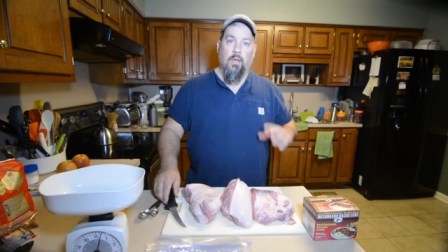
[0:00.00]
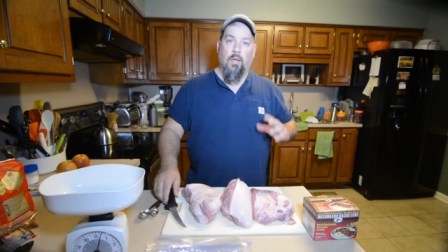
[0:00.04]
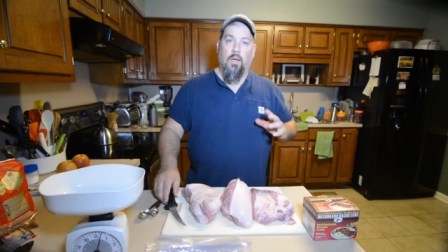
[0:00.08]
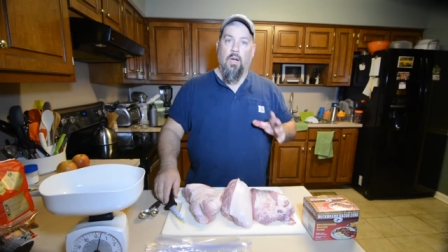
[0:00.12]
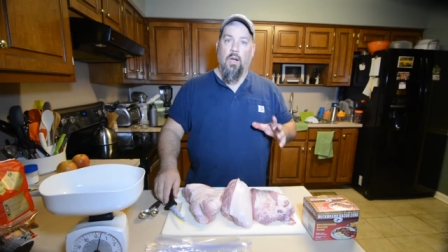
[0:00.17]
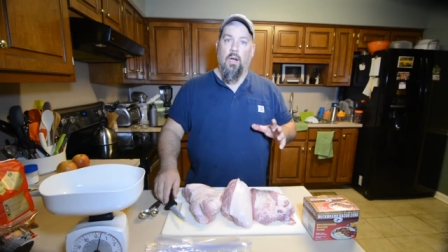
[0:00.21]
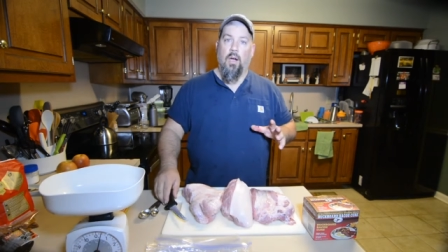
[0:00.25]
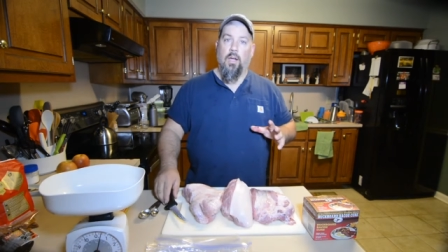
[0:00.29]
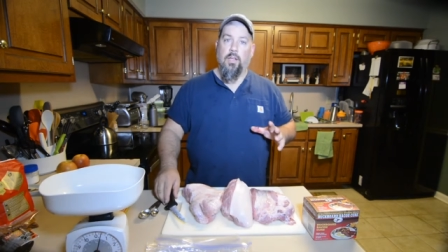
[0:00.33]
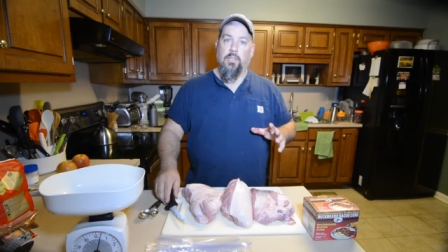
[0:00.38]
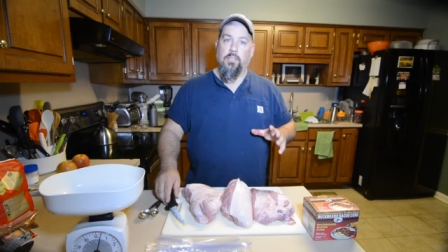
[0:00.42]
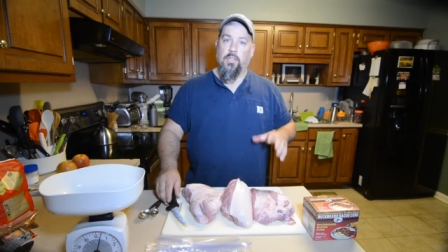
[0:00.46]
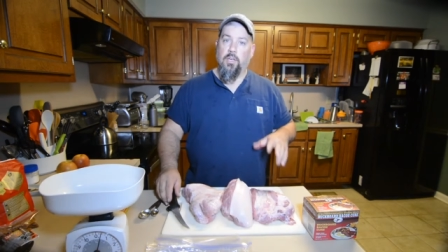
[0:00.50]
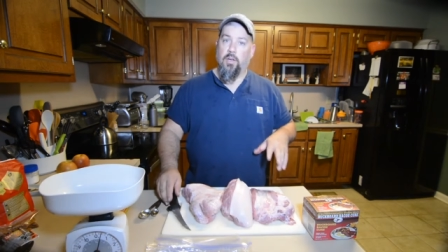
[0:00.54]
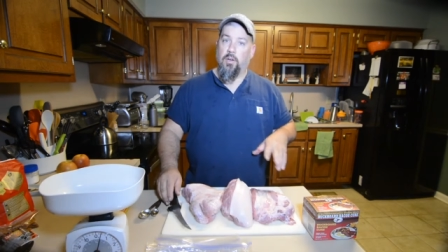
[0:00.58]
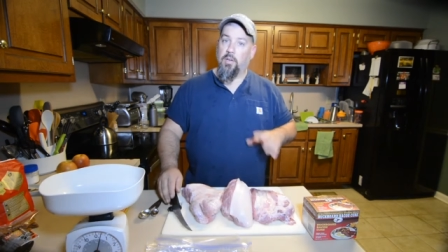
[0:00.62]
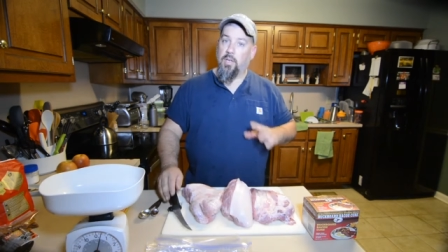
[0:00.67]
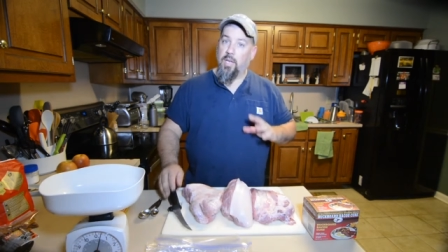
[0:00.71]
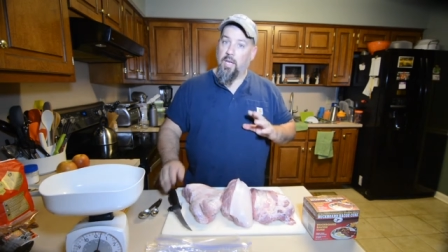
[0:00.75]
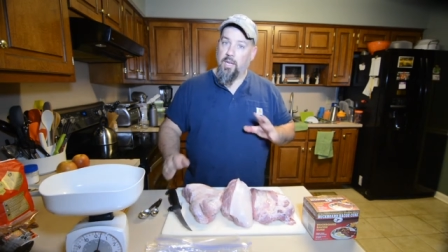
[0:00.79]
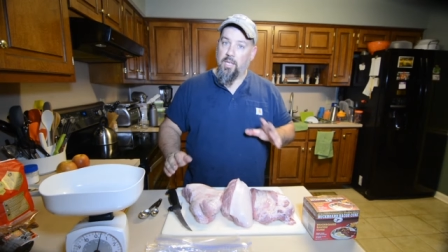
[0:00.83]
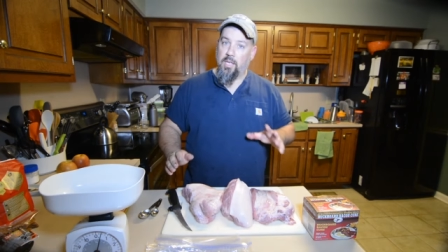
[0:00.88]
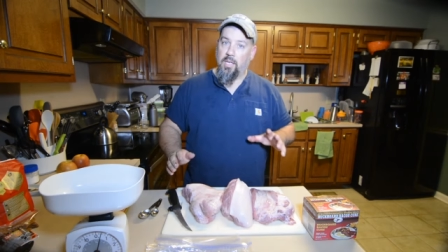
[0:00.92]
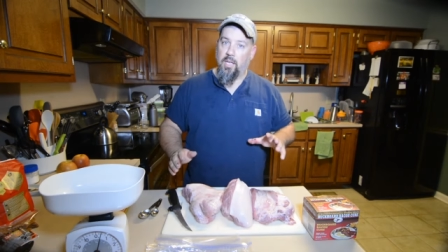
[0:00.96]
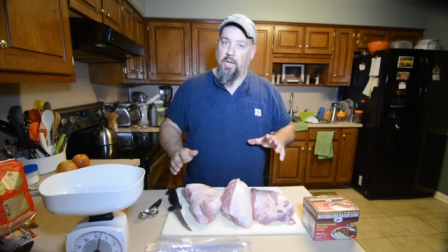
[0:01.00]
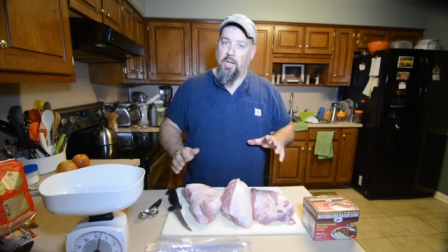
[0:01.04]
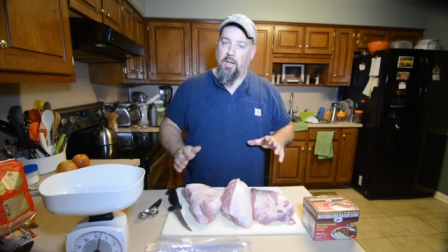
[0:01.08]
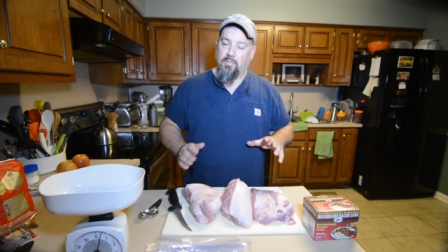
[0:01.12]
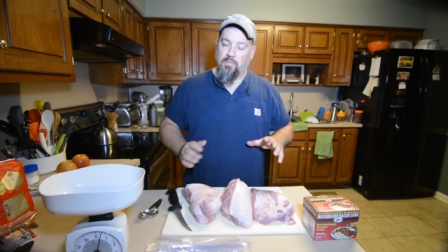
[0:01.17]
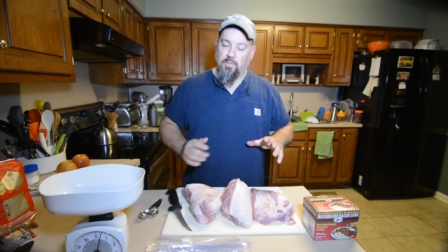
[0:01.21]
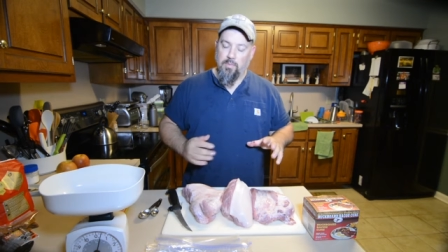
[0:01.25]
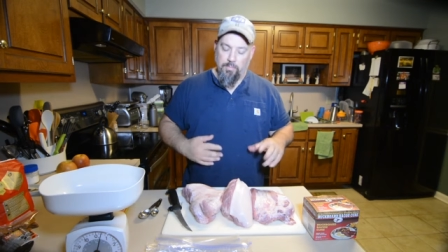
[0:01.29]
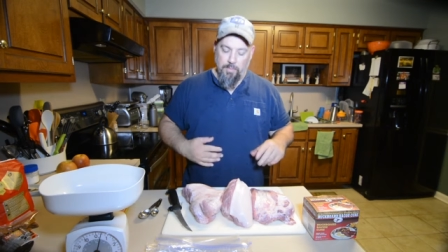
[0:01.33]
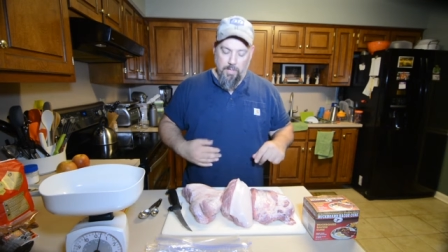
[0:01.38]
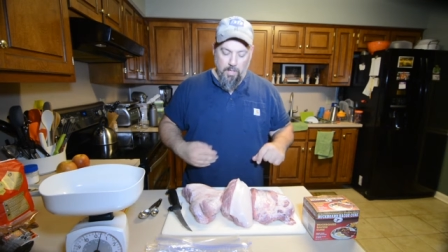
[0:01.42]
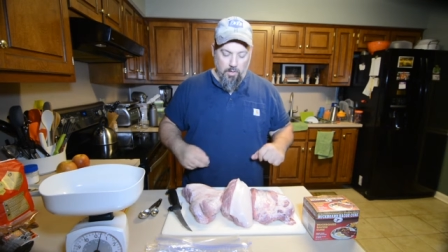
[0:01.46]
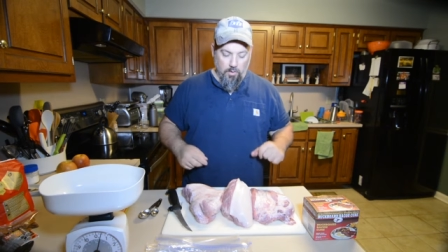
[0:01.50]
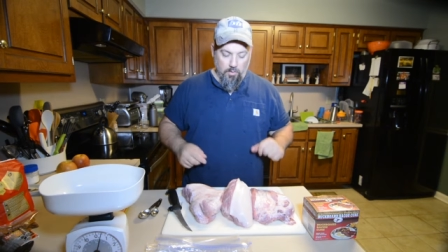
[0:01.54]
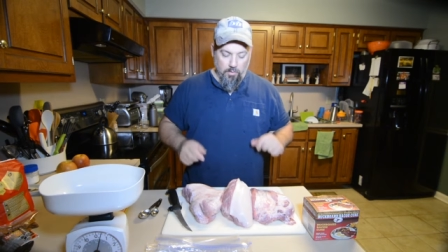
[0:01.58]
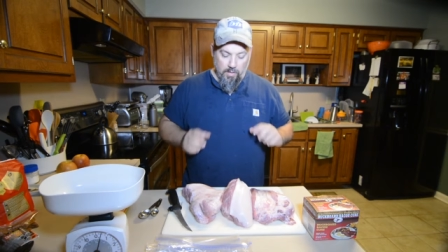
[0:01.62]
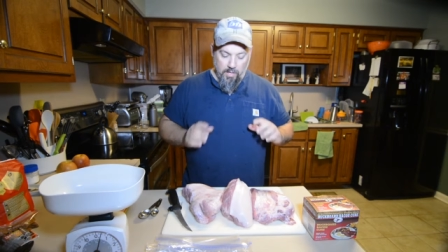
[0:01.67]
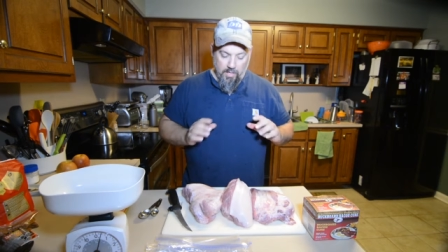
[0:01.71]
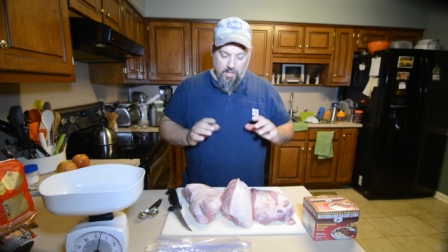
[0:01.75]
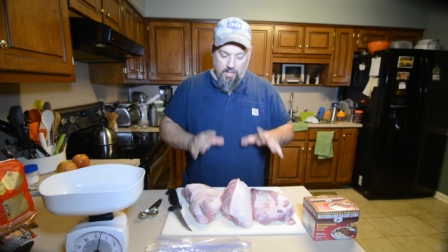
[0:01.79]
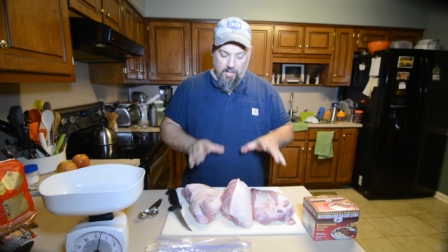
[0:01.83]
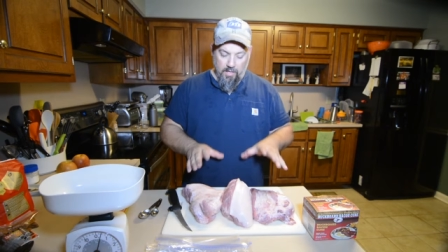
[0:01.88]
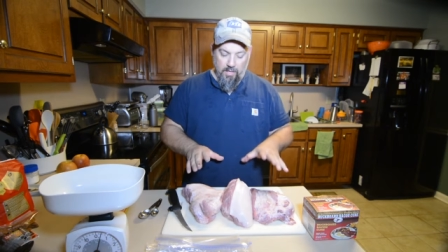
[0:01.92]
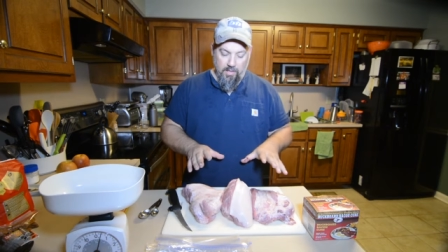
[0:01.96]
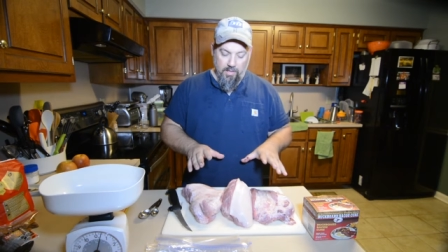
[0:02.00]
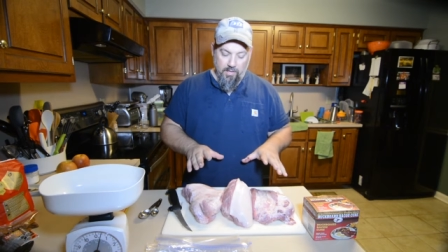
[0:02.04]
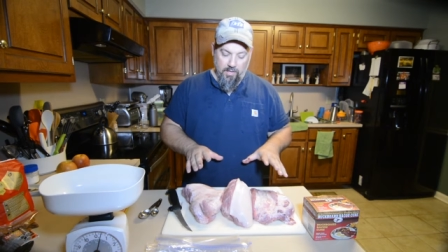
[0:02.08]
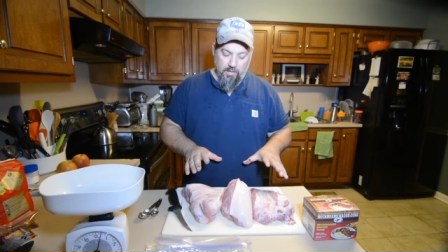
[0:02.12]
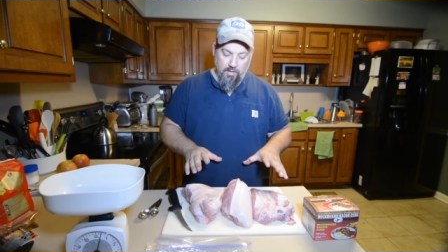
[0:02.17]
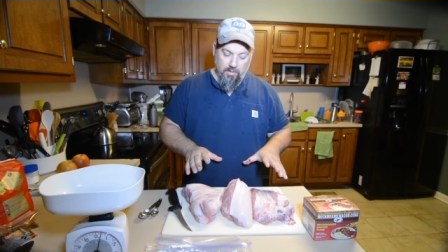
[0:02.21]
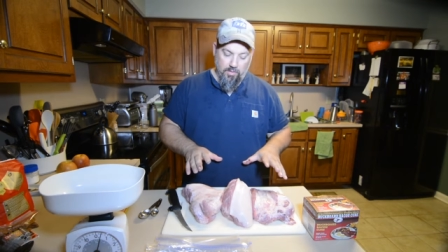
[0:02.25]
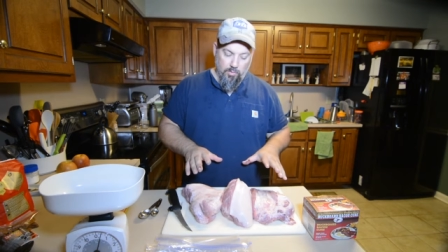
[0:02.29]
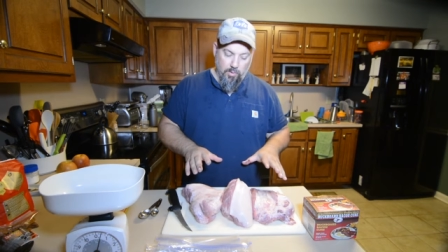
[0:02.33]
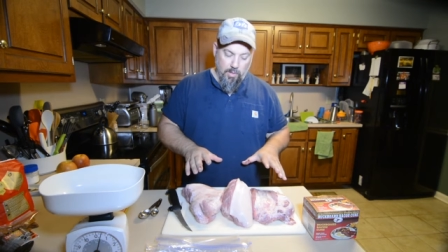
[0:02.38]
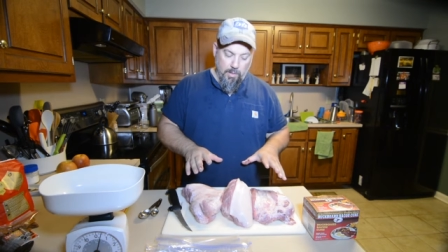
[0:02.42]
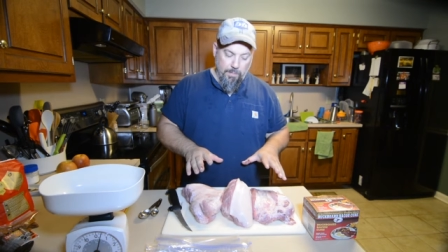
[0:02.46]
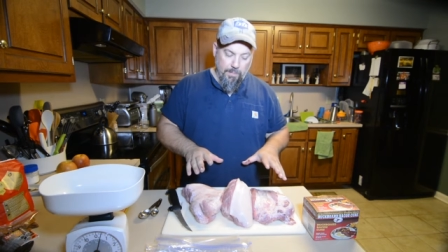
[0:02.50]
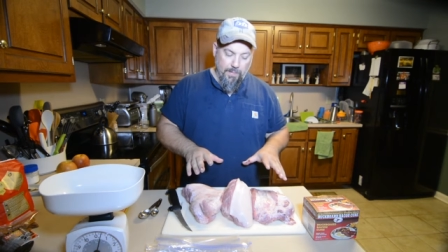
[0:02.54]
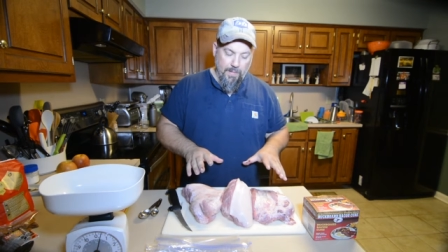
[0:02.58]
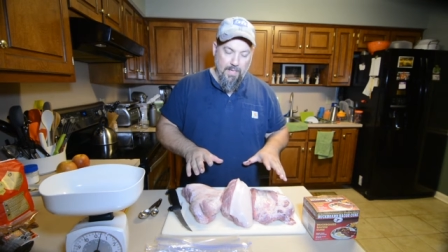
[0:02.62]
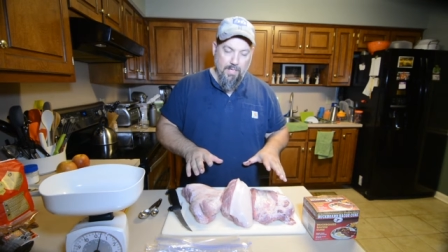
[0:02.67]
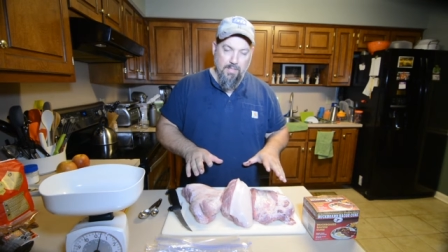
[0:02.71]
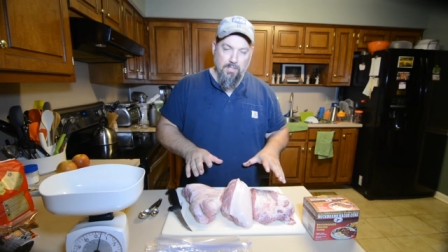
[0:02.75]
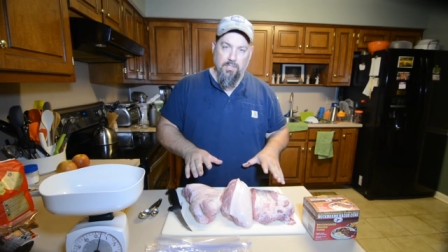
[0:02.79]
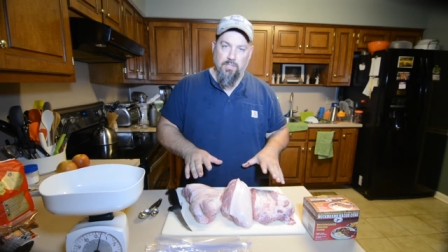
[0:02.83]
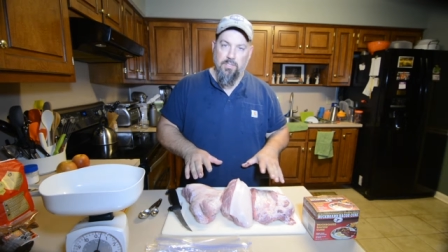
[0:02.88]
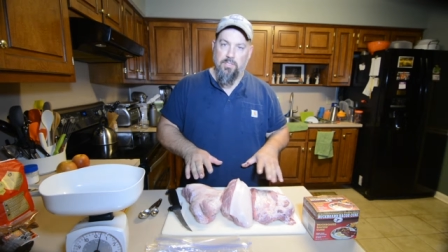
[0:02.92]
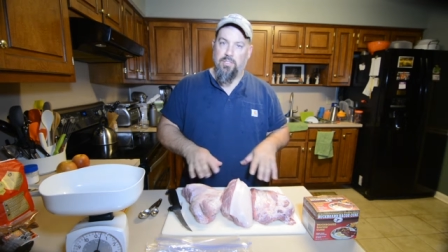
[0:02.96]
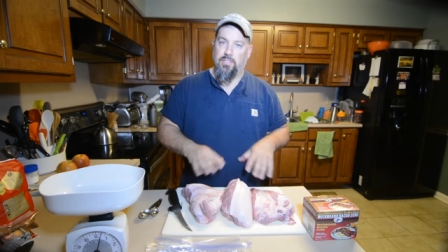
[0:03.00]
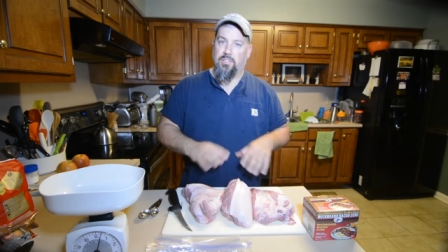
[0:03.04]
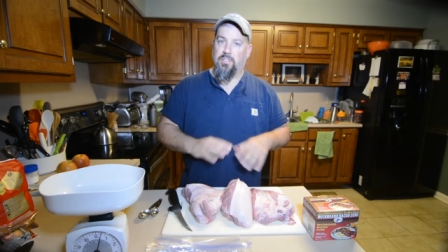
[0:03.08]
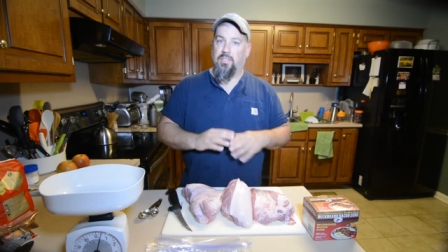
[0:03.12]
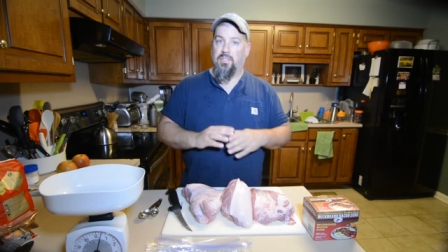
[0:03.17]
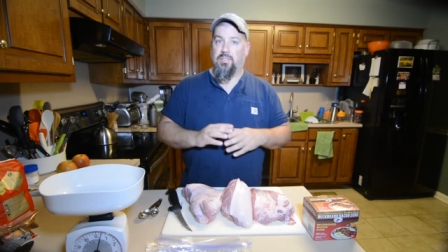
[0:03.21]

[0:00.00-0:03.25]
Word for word: All right, y'all, got it cut off the bone. I cut it into three pieces just